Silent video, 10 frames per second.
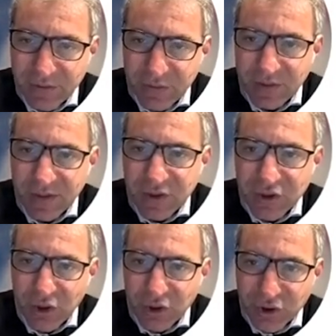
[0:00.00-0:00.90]
to the
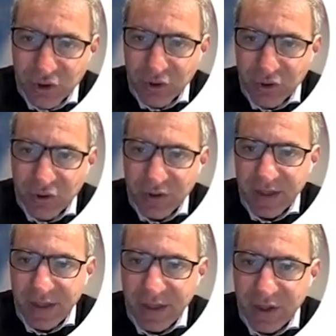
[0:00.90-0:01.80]

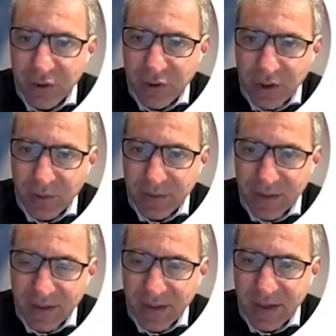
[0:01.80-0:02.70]
social,
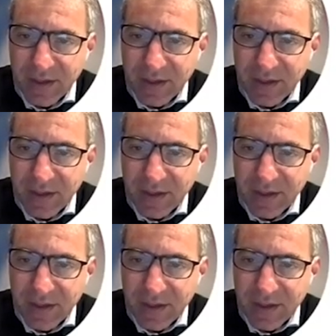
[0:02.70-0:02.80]
economic,